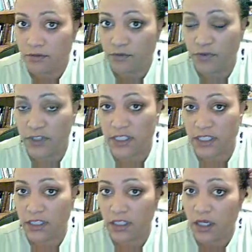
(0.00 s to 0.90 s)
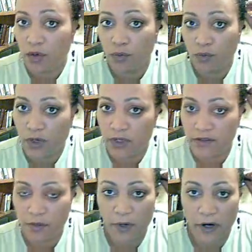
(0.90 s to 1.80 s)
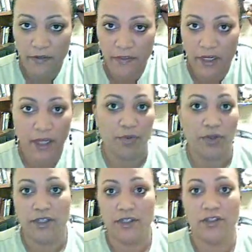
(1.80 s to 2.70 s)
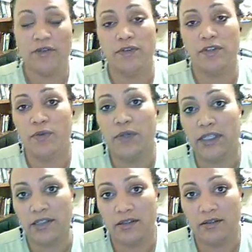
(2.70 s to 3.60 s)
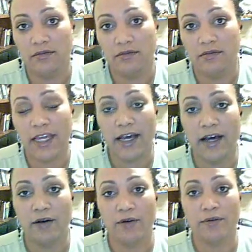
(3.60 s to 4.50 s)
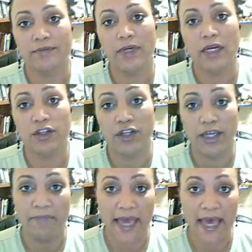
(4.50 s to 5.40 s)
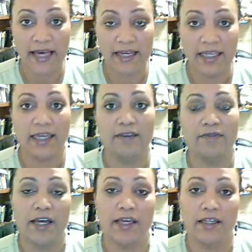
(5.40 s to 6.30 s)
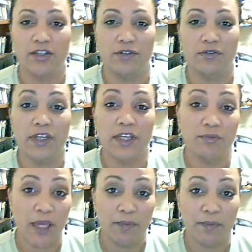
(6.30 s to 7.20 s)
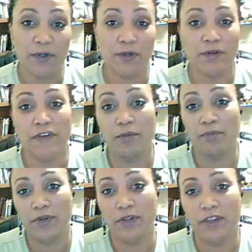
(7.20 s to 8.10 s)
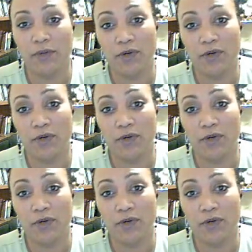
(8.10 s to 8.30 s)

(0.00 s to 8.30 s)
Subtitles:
frizzy was the part that I put into the twists. Now, looking back, if I had used end papers and put them